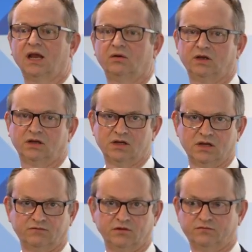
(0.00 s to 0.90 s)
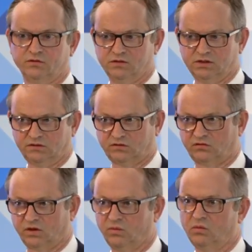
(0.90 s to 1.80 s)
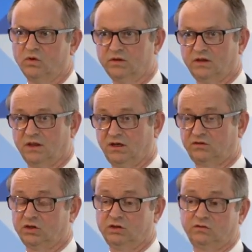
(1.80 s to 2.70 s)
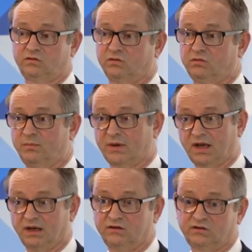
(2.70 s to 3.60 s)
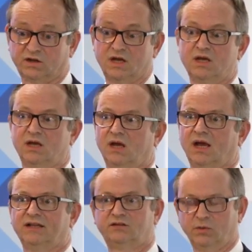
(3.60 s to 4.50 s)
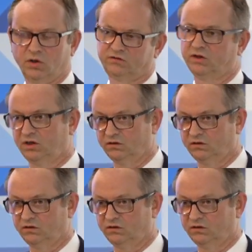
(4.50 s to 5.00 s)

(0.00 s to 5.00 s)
area for the food industry. We want these are used to replace antibiotic